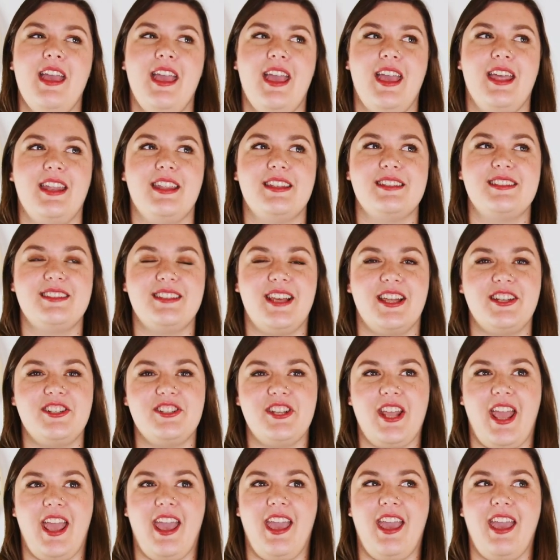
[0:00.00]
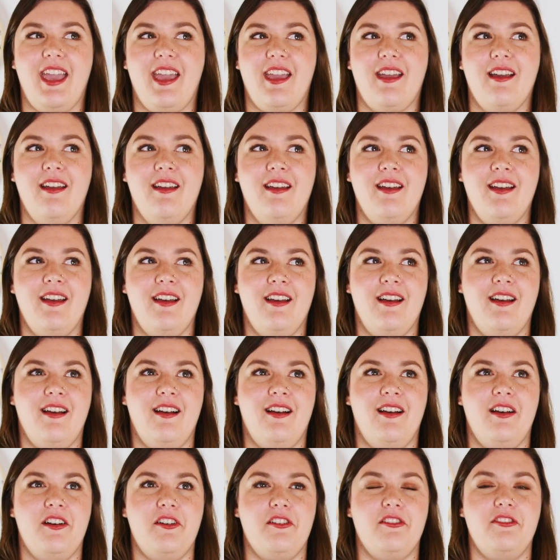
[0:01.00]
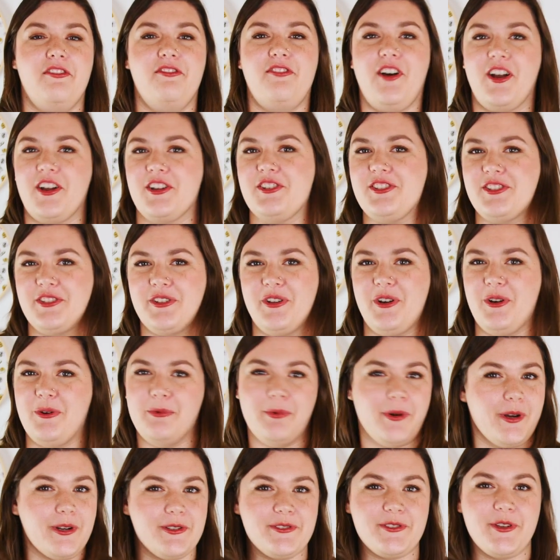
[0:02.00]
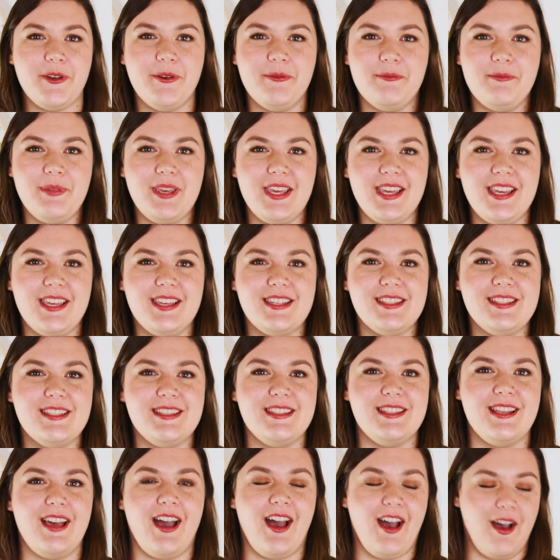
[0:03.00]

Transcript: It is such a functional wardrobe piece